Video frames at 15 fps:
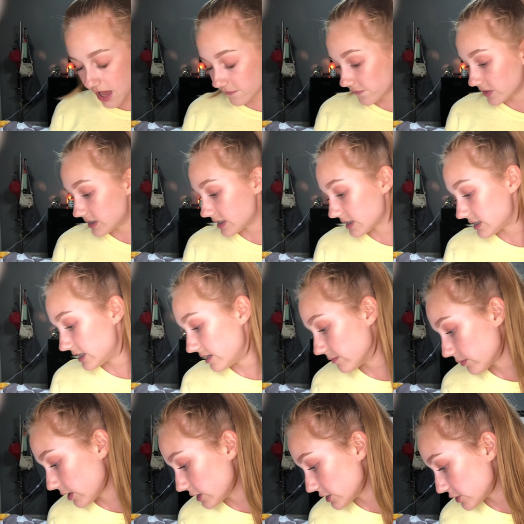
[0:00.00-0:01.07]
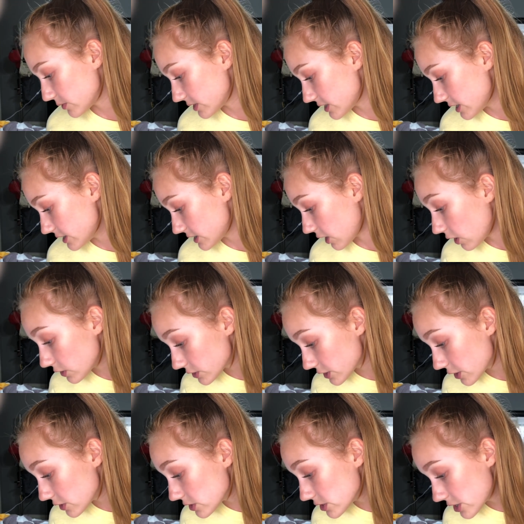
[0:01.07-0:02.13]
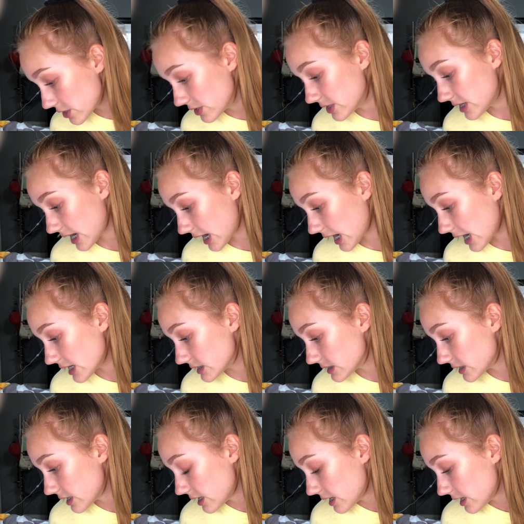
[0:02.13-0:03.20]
F16 brush, which is also known as